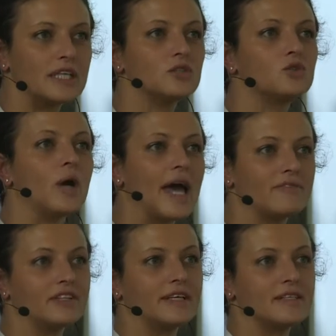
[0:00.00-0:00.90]
into
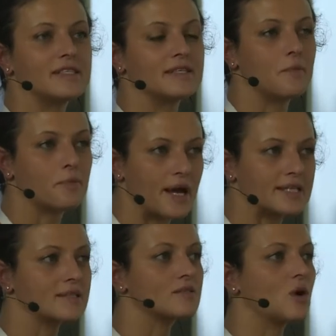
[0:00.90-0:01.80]
evidence the
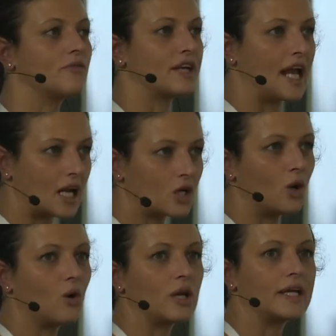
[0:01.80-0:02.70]
presence of an
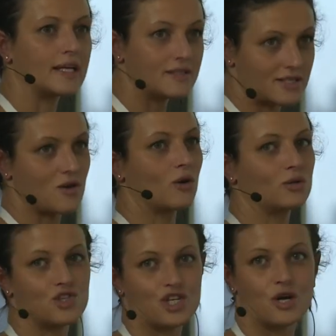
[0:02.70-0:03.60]
alcoholic
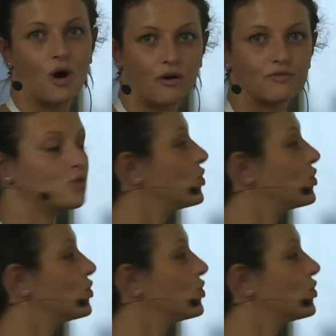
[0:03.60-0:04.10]
etiology of